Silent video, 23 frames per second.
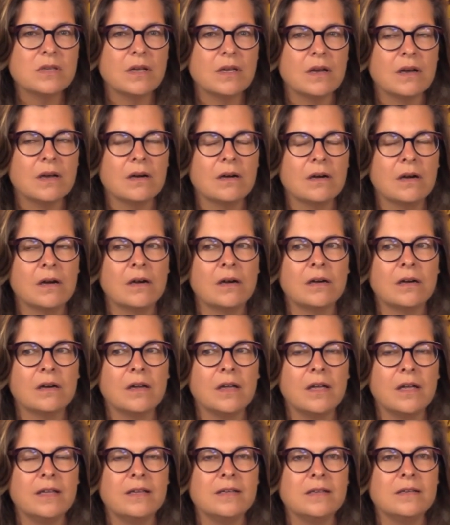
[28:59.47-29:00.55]
are
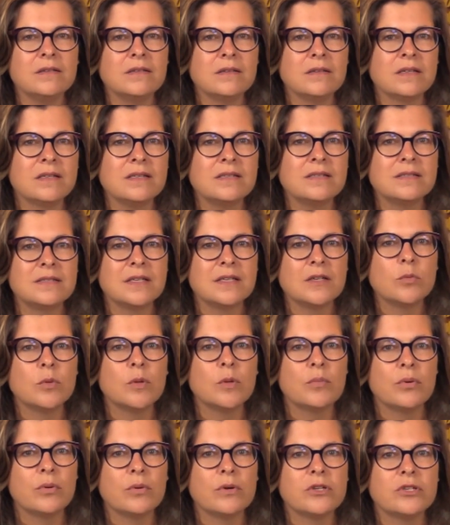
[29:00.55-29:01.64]
a considerable
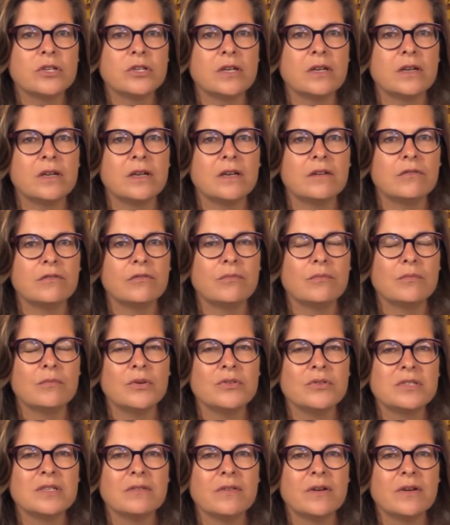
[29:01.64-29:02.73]
portion of
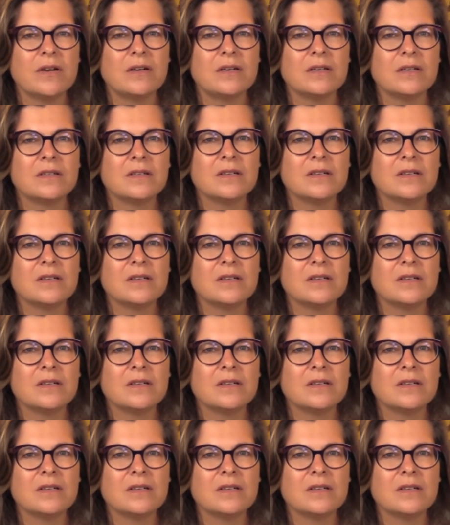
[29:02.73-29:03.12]
most of our